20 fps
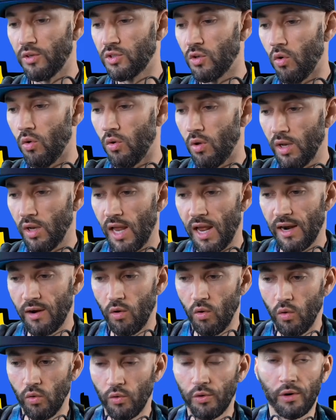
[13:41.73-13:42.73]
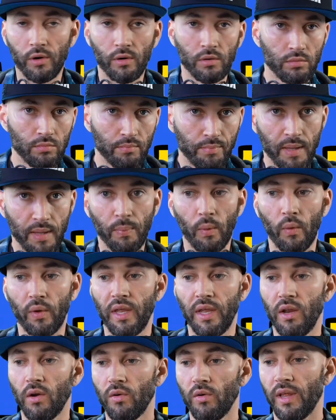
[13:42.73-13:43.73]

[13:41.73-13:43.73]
a lot of older people here.